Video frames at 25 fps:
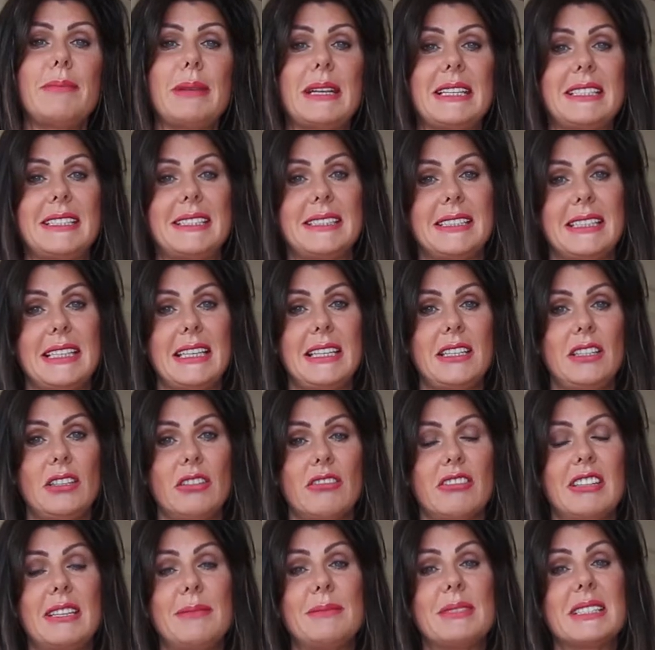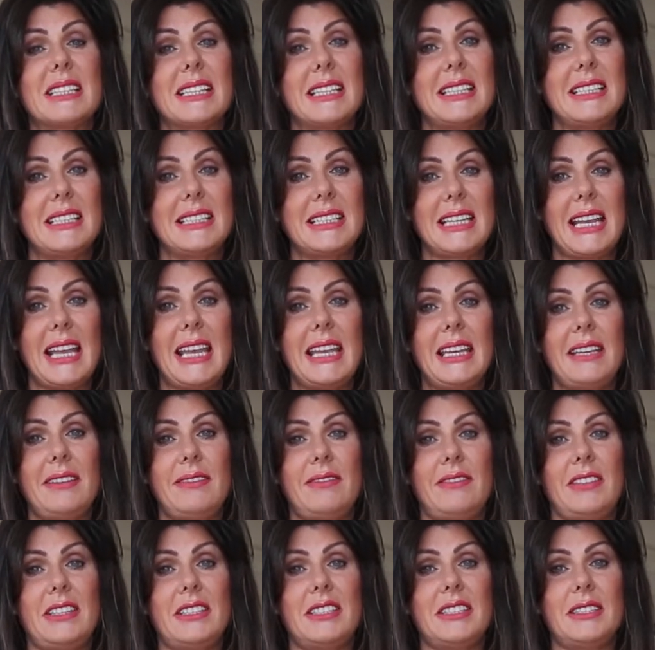best skin creams contain
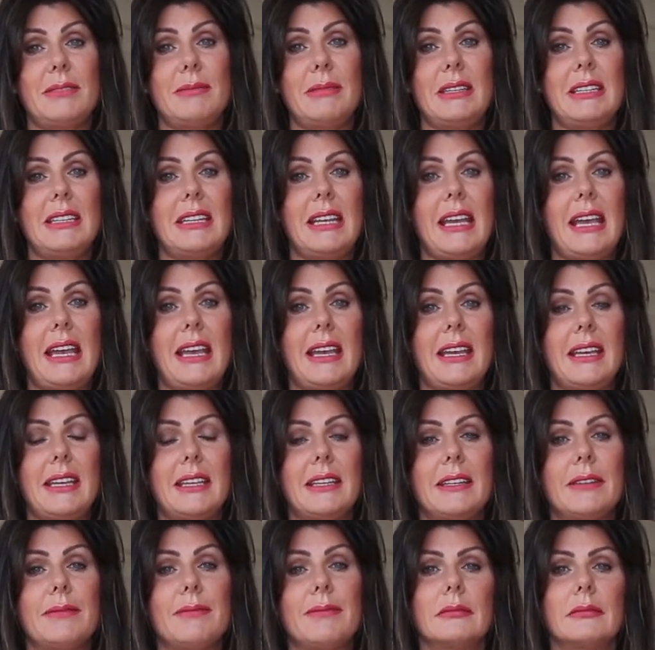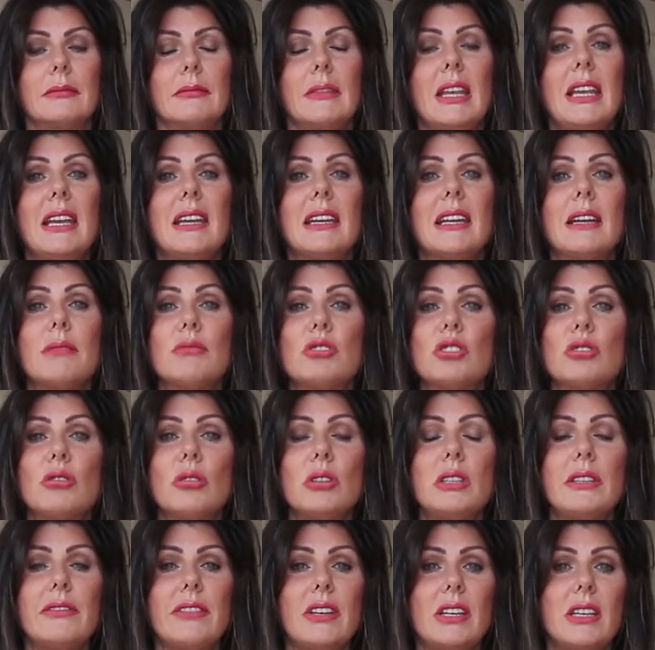vitamin A. Now, I'm
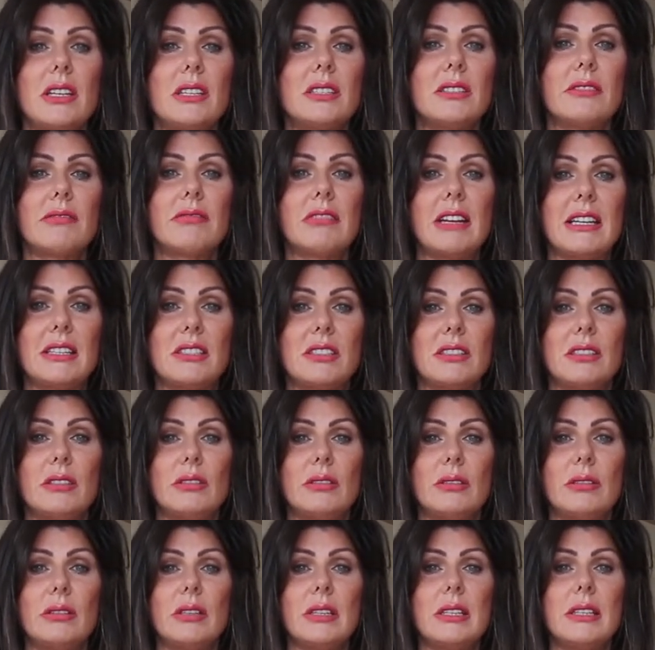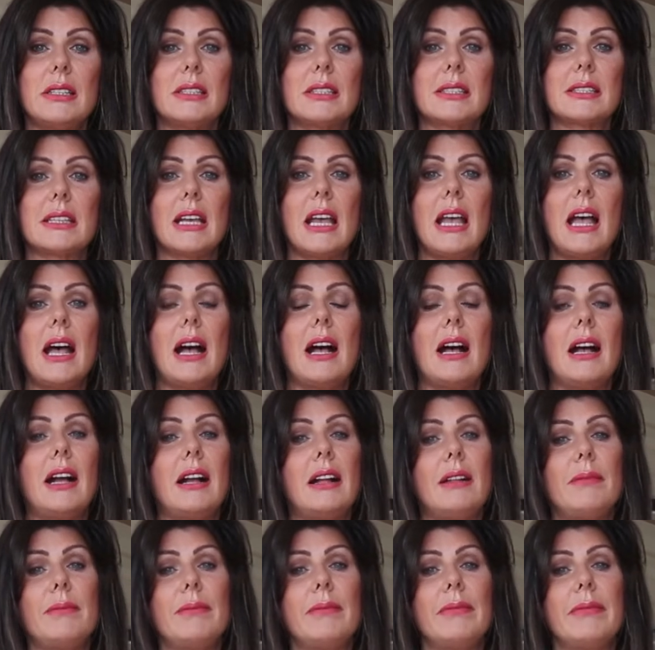sure you've heard of retinoids.
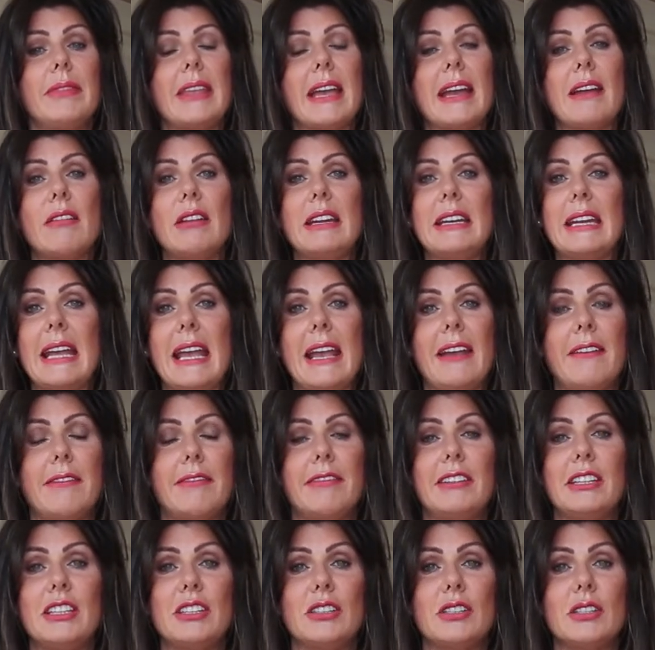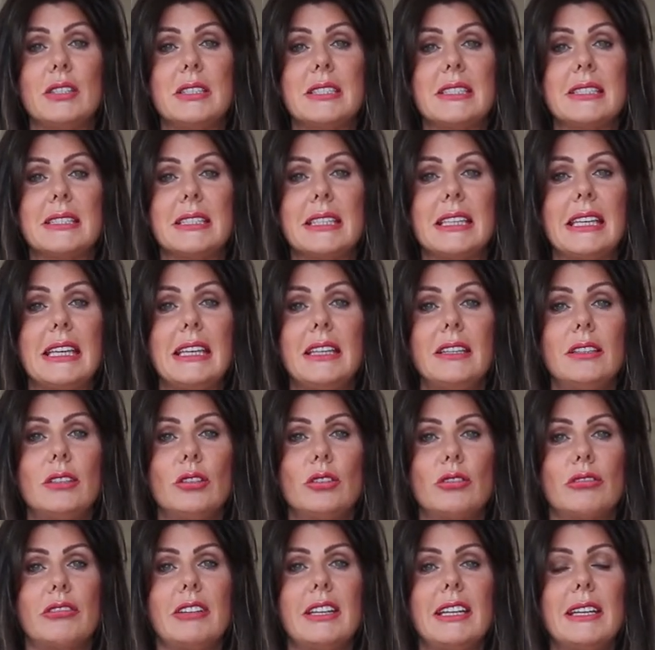They're in every good skin
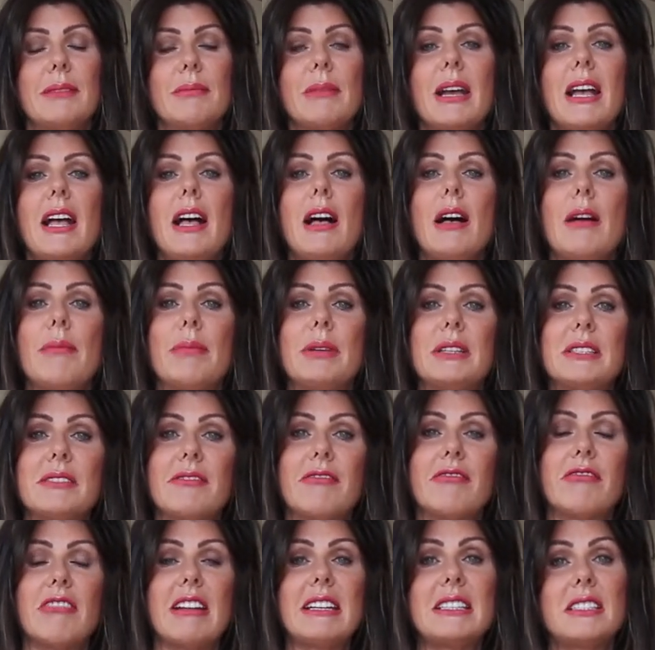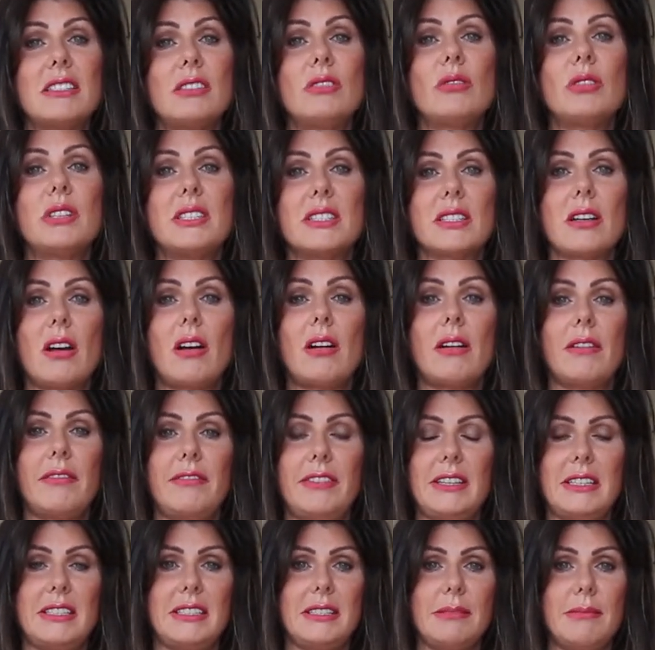cream, but retinoids are
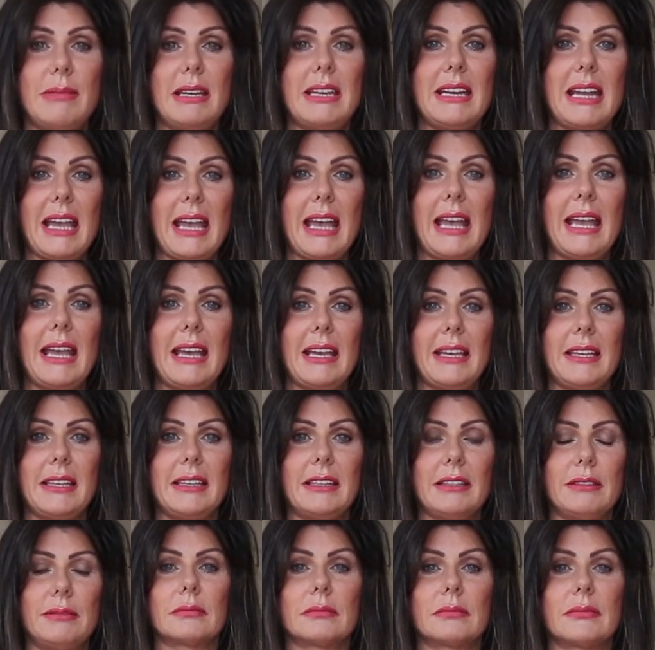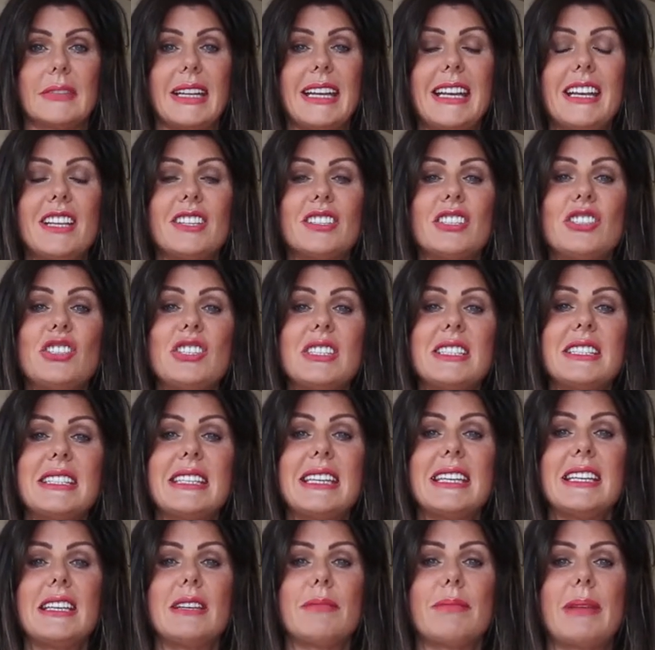vitamin A. So just
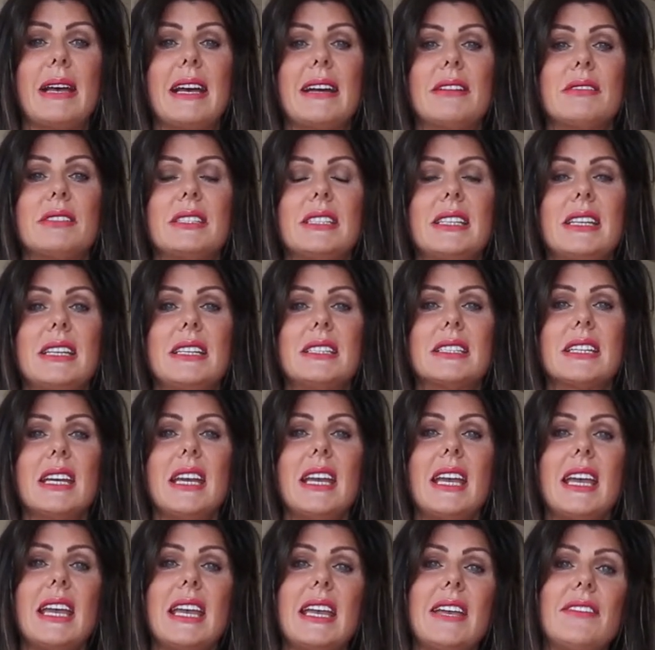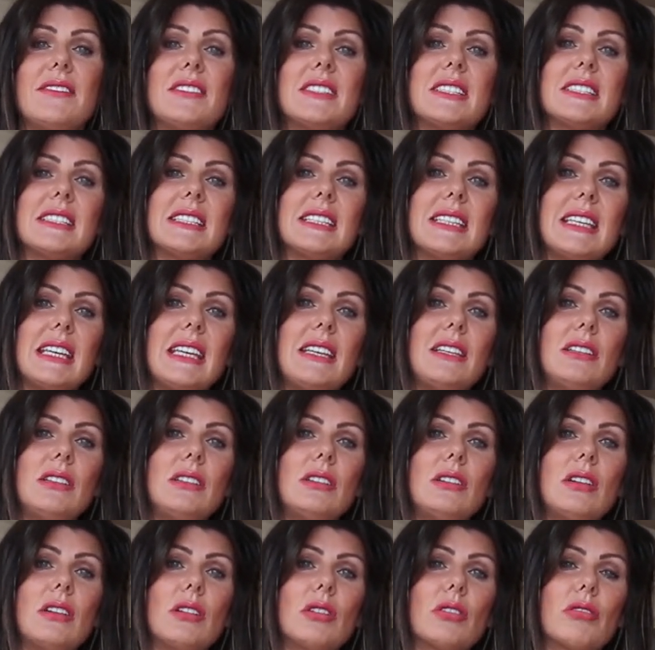think about it. If
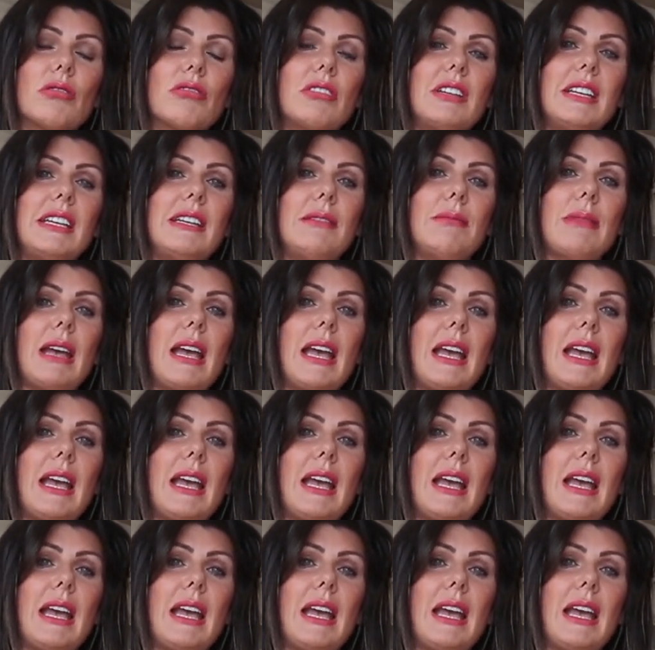skin cream